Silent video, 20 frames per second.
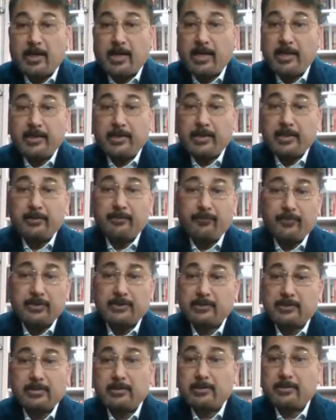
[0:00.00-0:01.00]
I can,
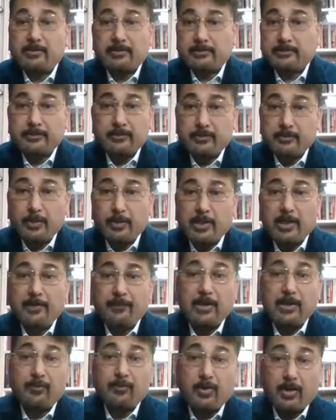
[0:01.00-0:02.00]
with a good
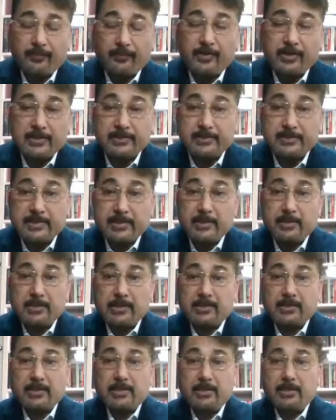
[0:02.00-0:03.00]
level of confidence, say
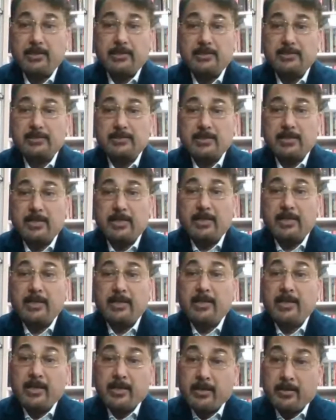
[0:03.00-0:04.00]
that he is a
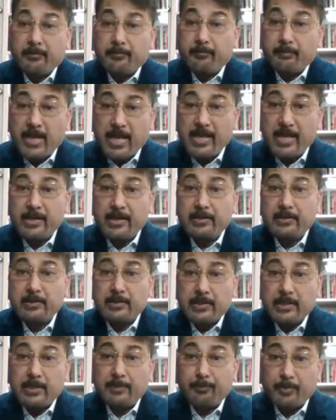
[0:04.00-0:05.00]

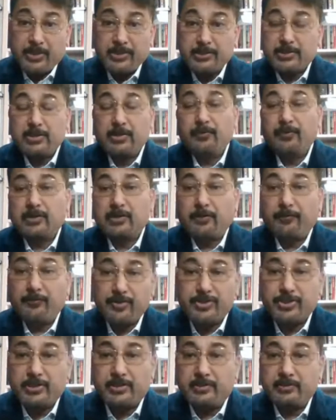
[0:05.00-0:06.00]
man, a person with a
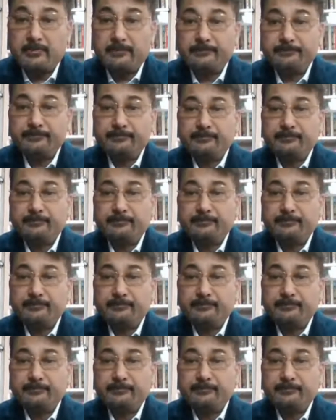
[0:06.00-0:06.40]
vision